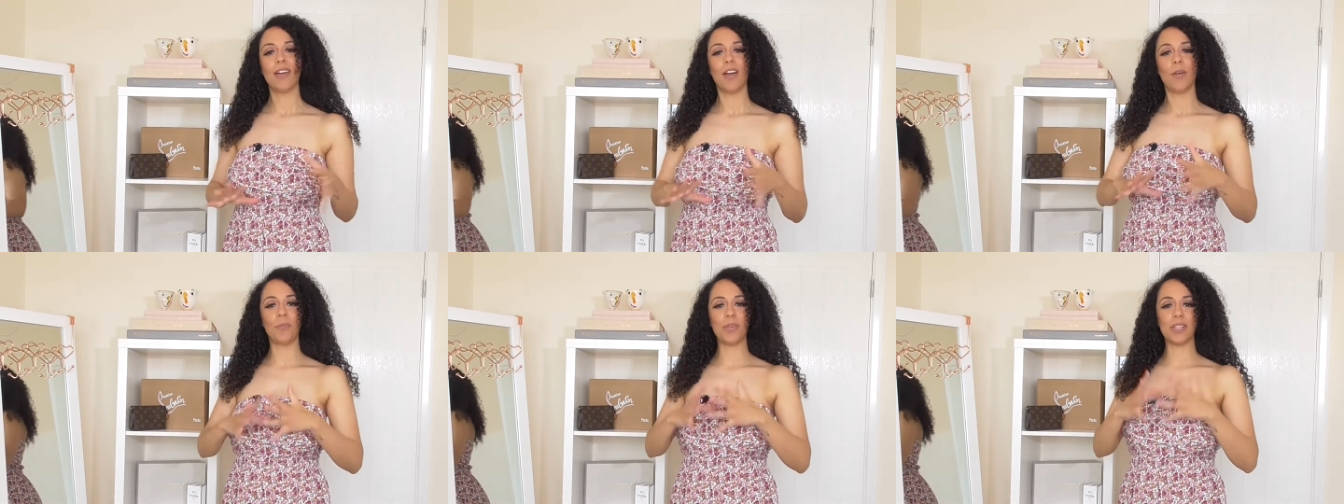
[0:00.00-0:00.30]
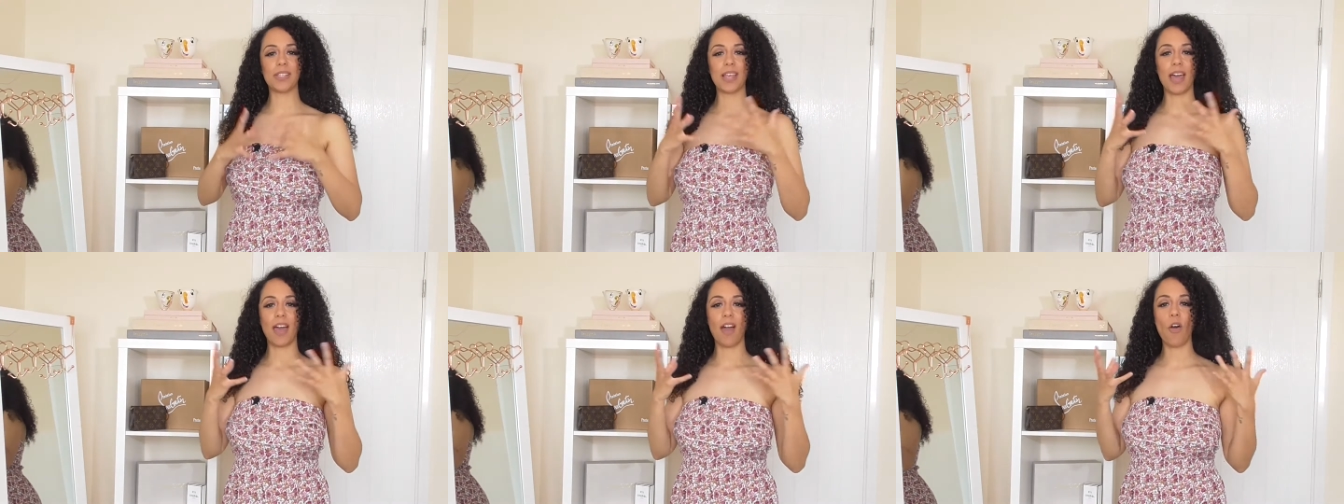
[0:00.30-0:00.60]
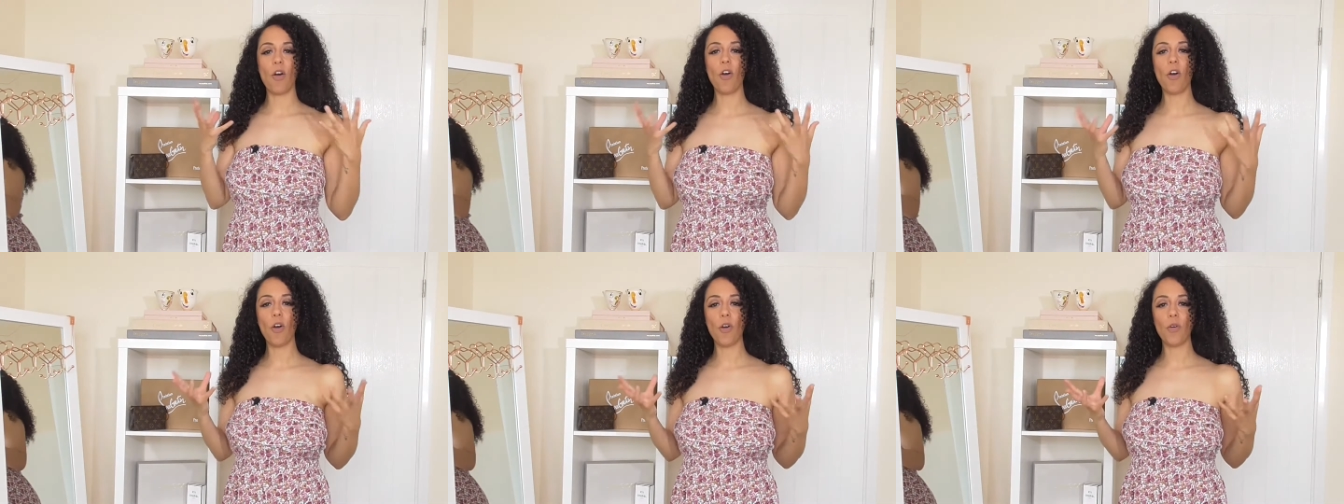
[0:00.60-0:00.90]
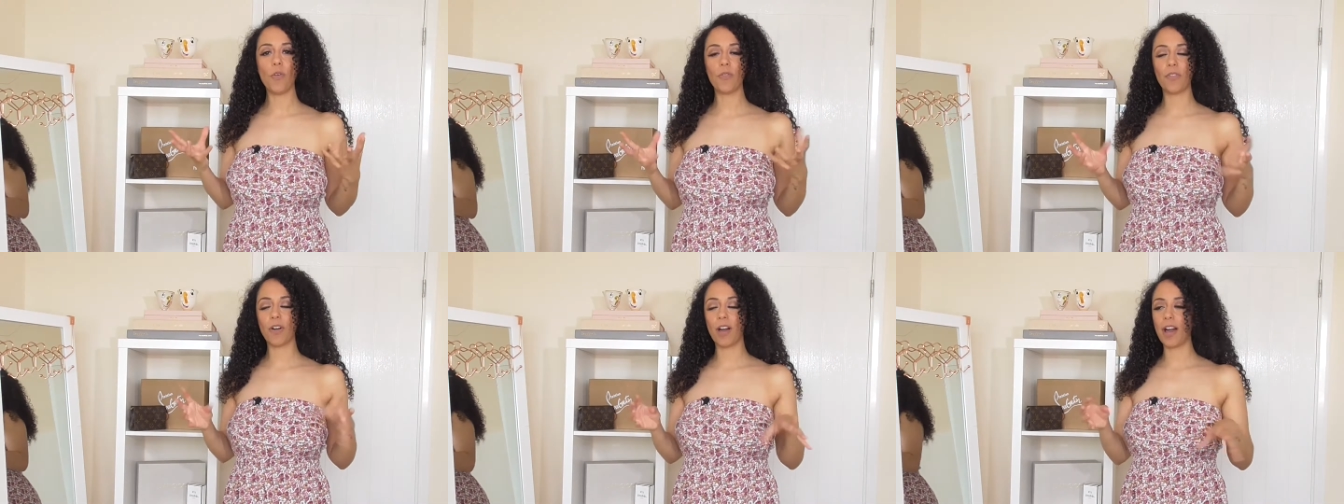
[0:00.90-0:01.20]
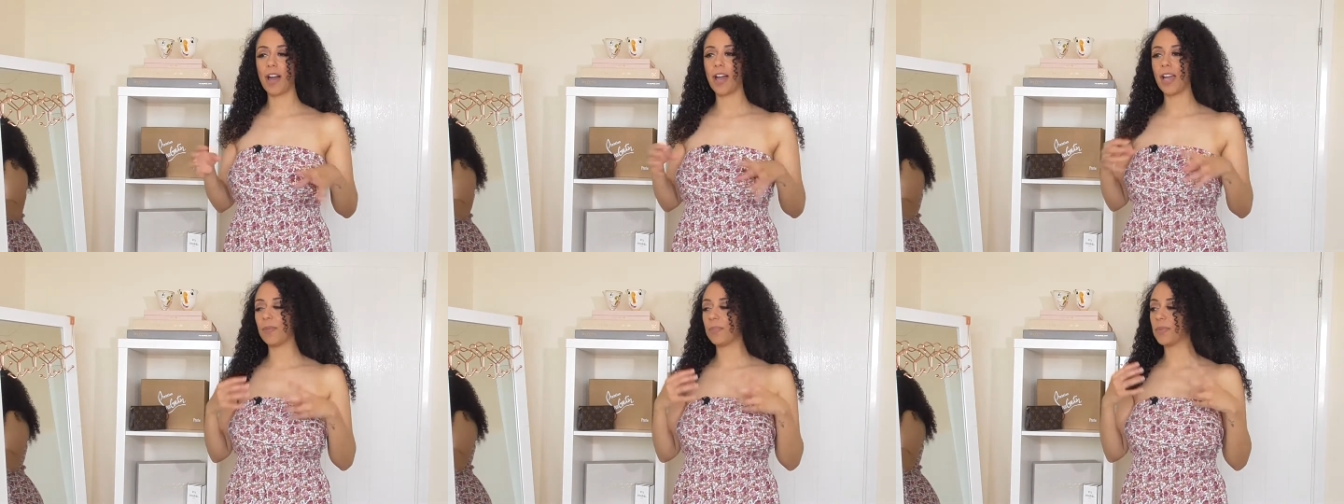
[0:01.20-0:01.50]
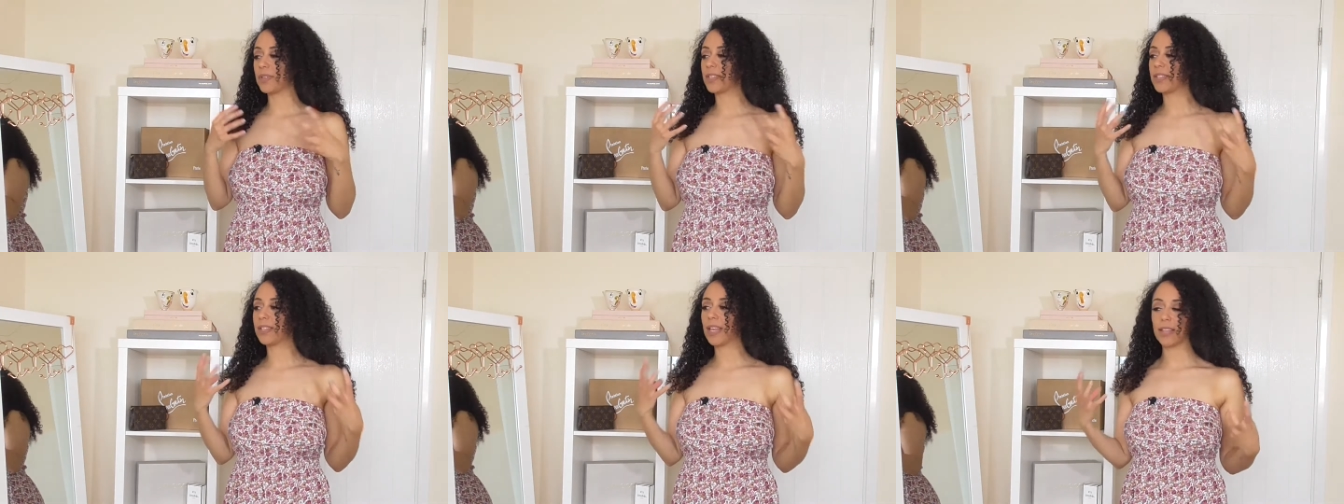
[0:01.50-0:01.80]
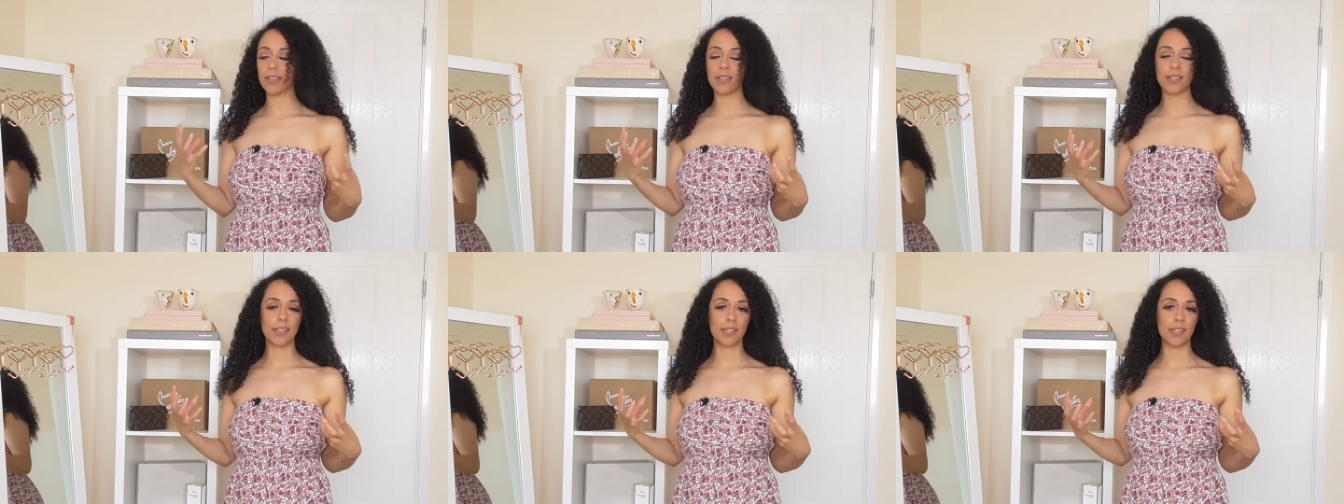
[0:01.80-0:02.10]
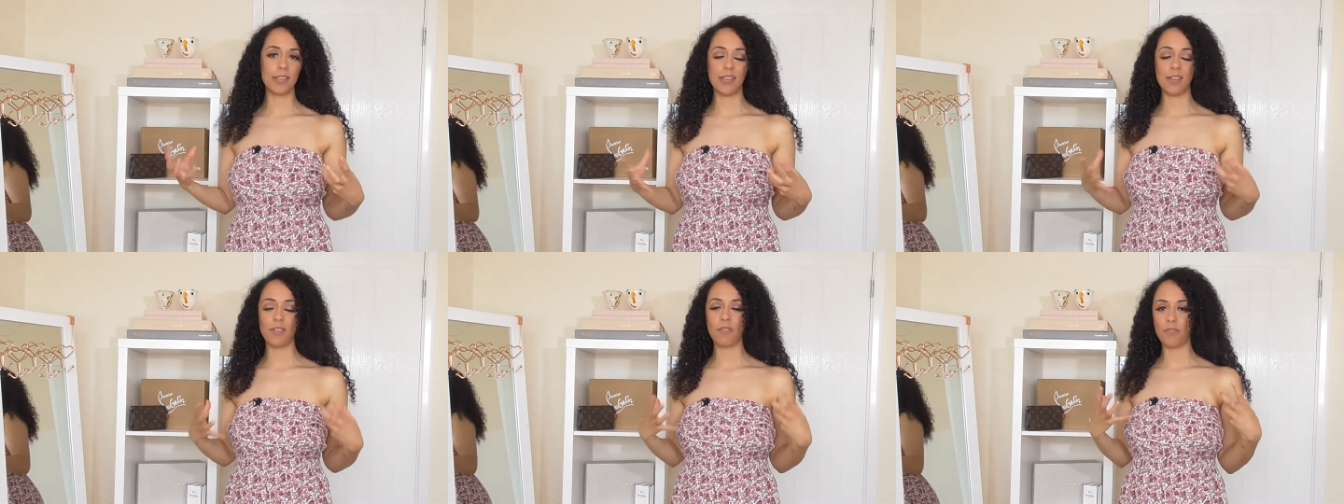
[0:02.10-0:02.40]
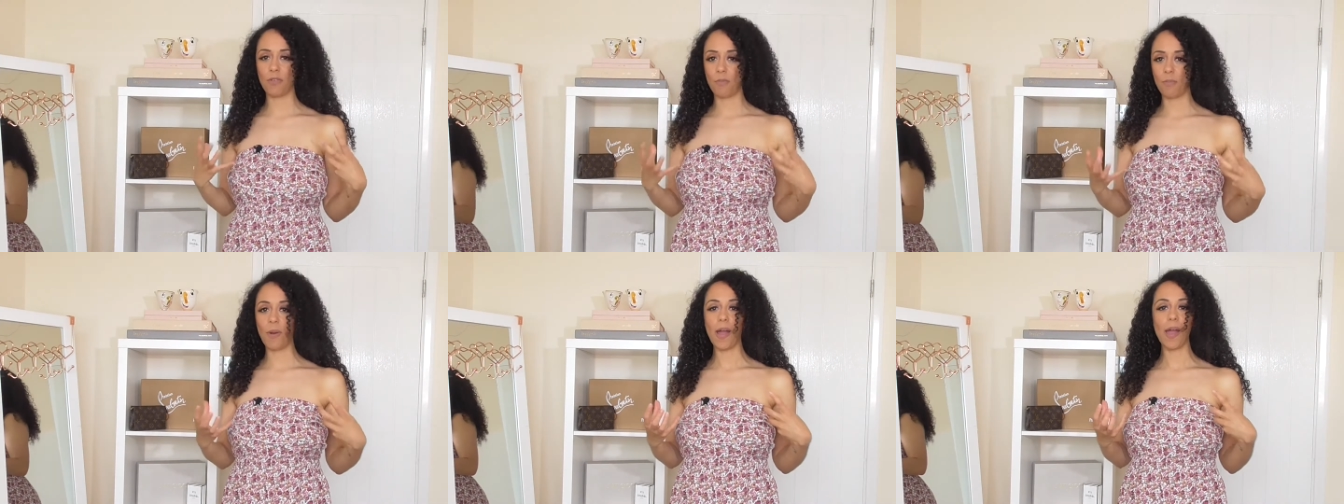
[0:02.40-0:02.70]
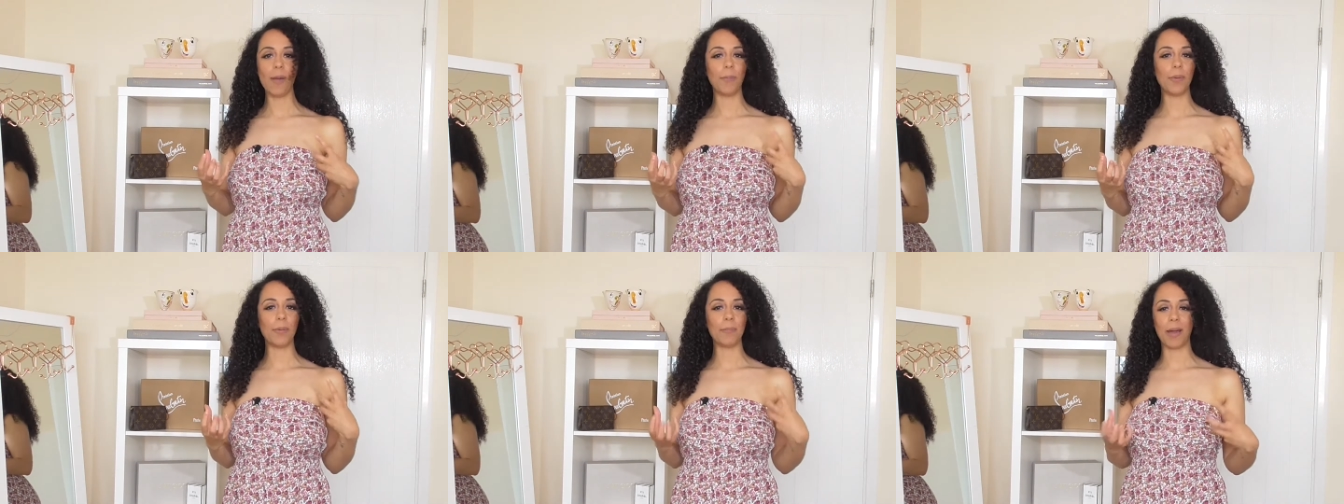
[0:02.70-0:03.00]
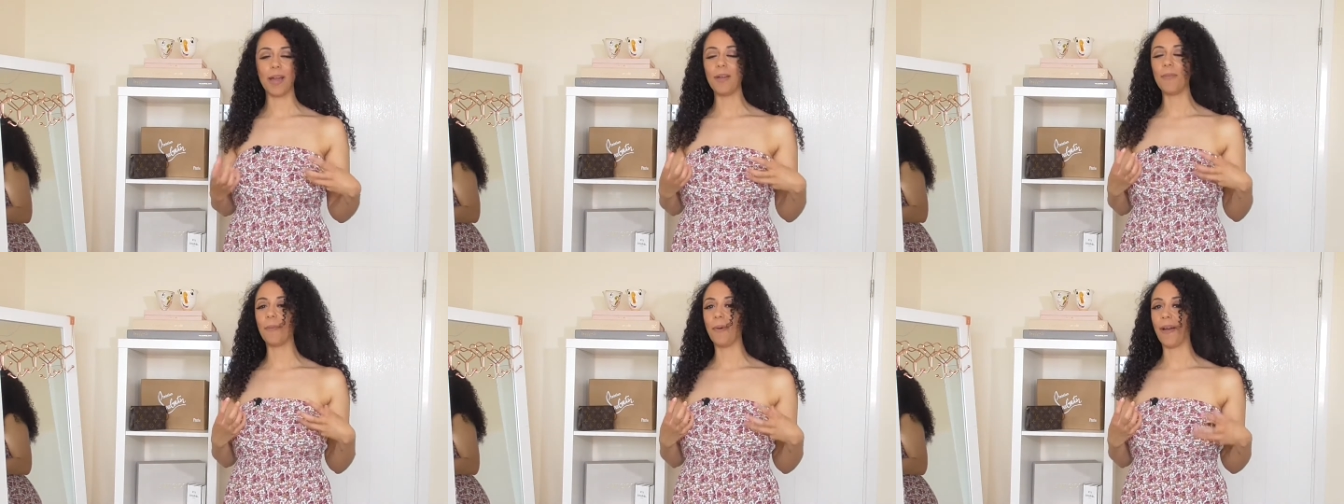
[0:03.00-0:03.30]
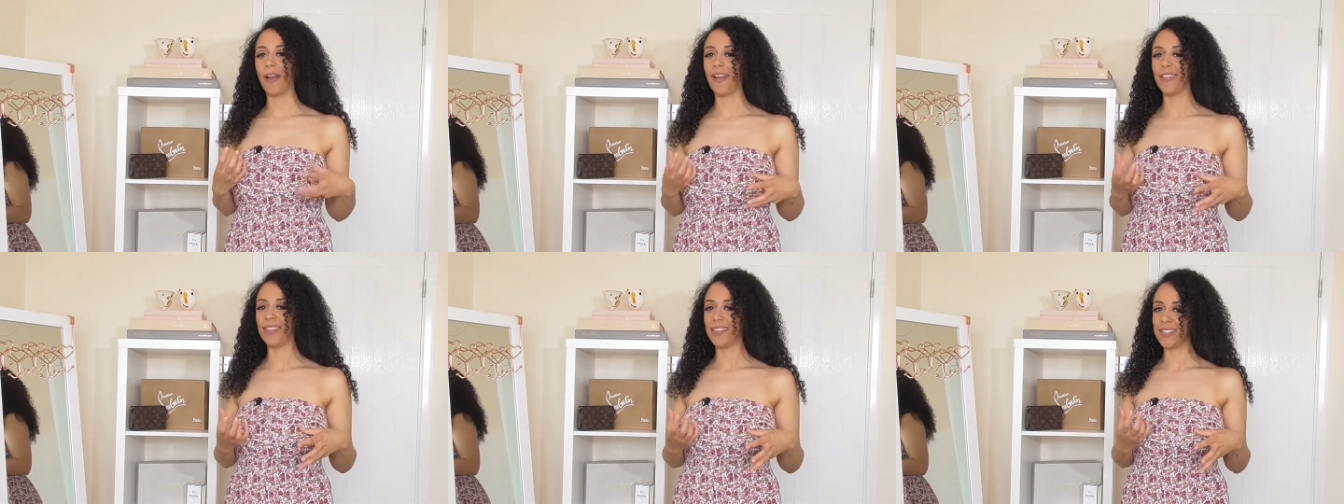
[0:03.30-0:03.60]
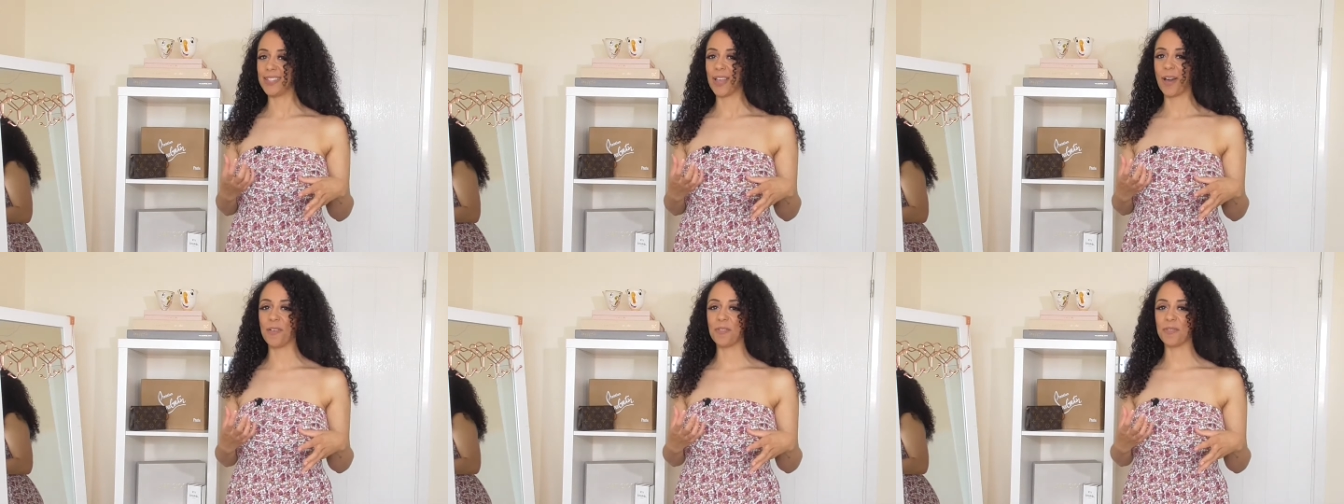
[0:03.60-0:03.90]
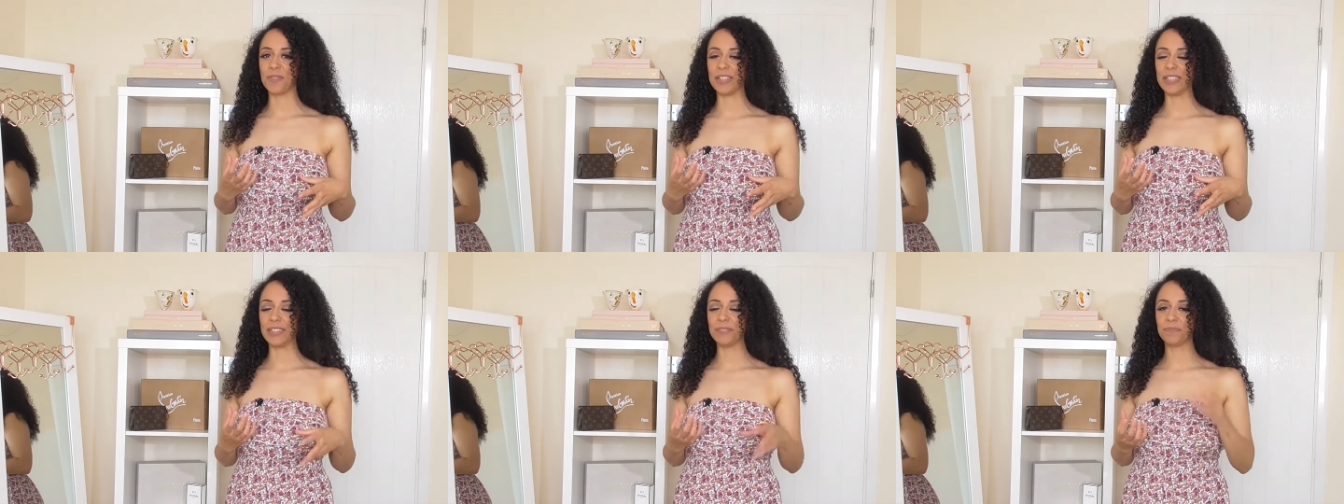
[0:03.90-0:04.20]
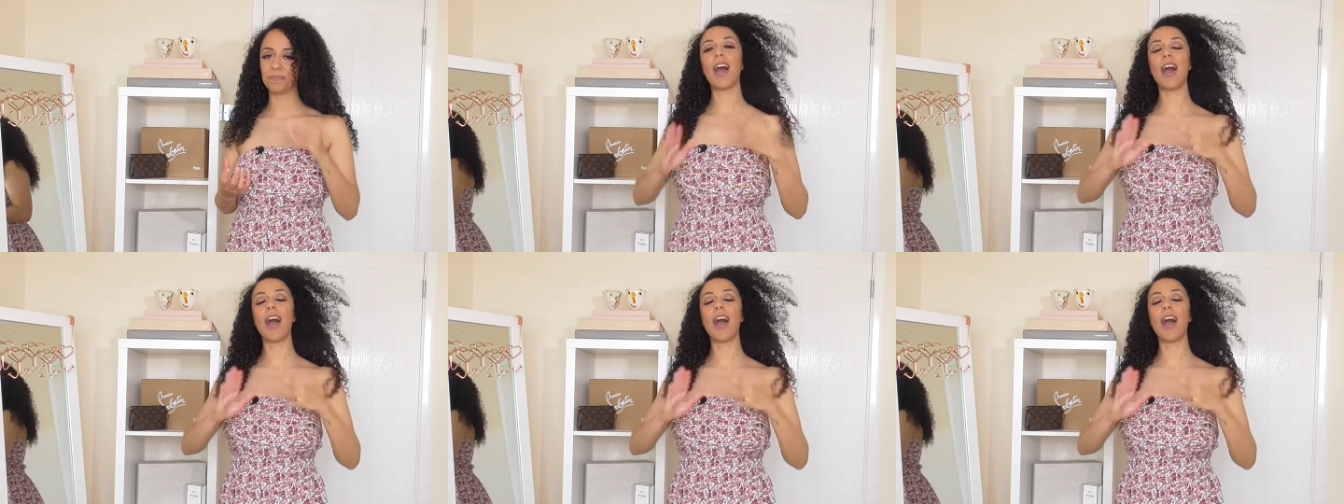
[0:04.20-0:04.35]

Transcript: and we set a whole vibe, set the scene for where we might wear this outfit.